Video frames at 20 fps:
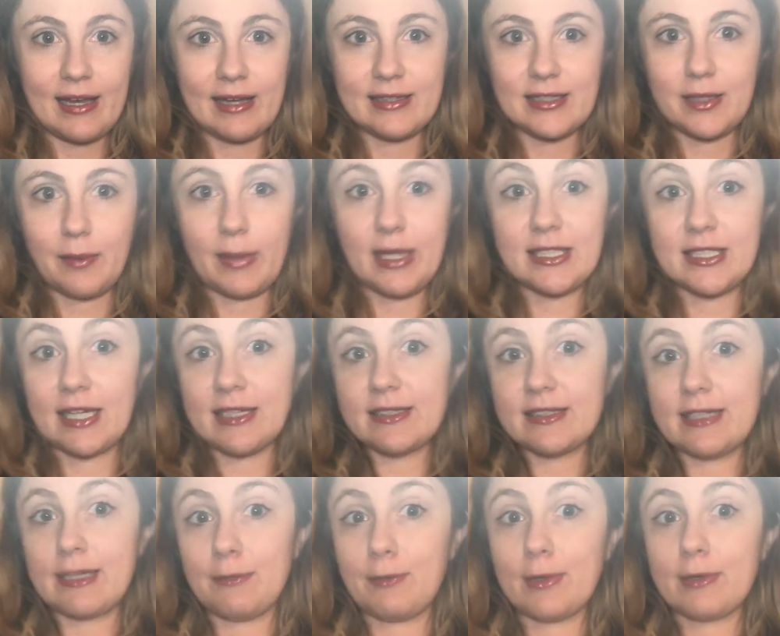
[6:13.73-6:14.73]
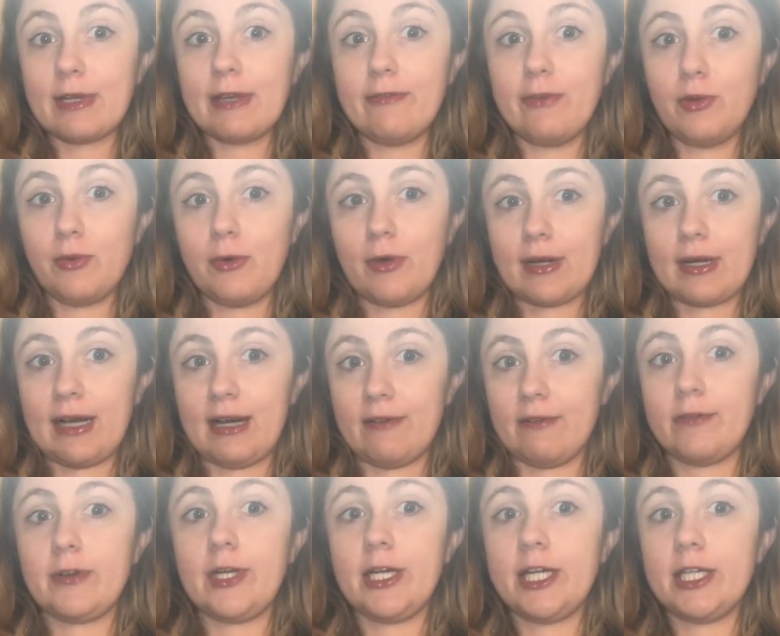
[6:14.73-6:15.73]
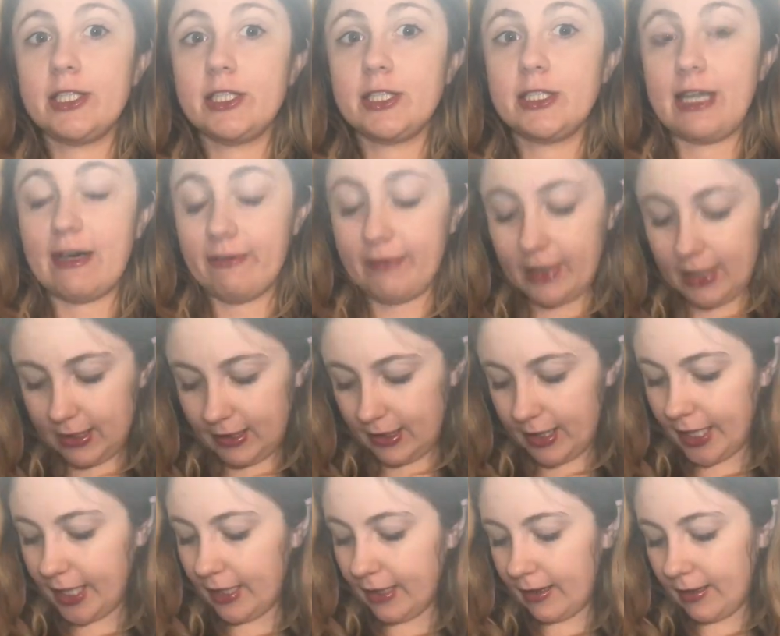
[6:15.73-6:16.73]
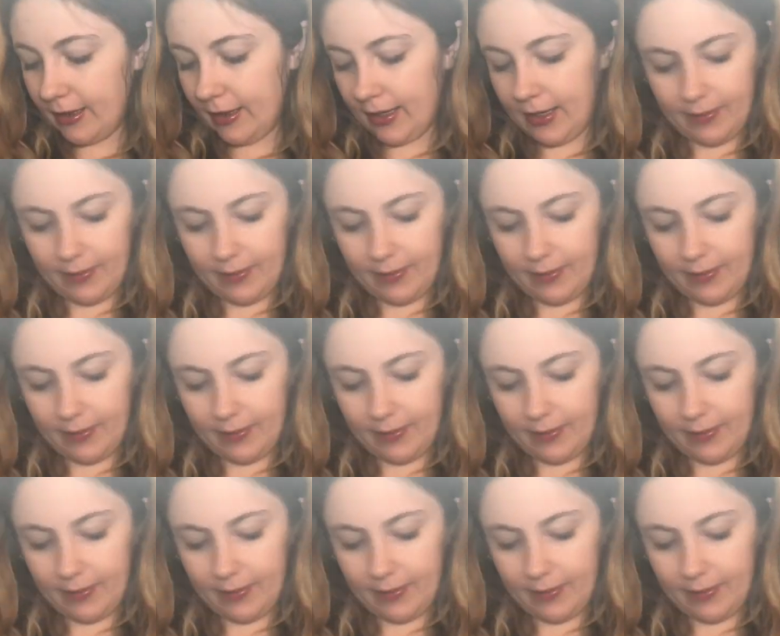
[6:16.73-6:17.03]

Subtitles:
And it will give you more coverage, definitely.